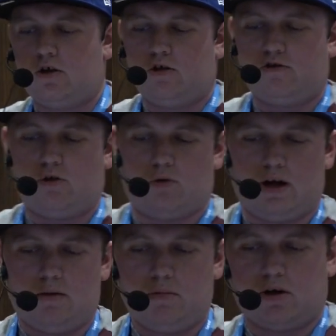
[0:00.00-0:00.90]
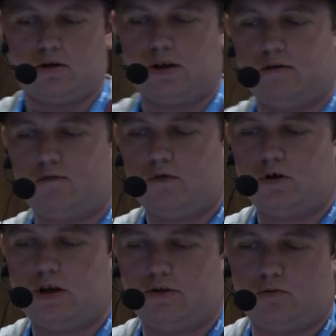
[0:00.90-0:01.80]
So I'm going to give
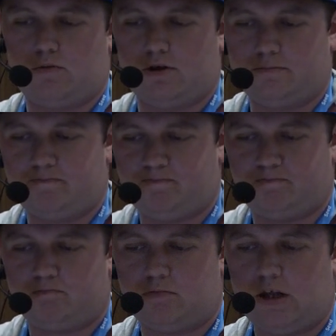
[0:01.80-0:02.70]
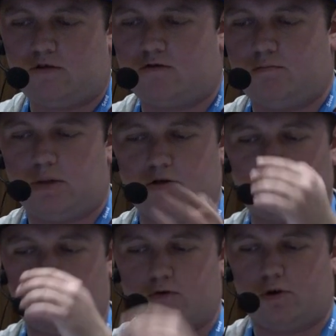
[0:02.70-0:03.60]
another one. That's a bunch
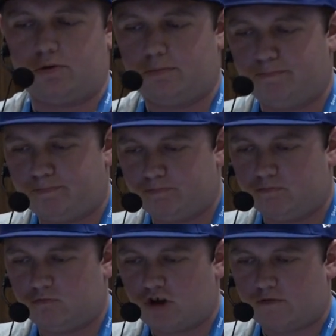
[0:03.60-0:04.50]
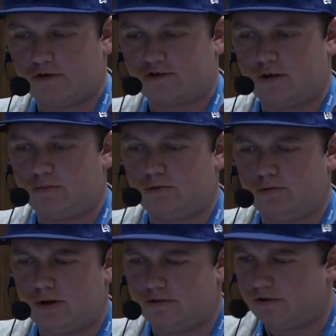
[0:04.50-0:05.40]
of code. JavaScript,
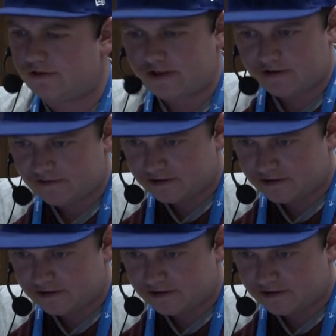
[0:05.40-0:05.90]
who understands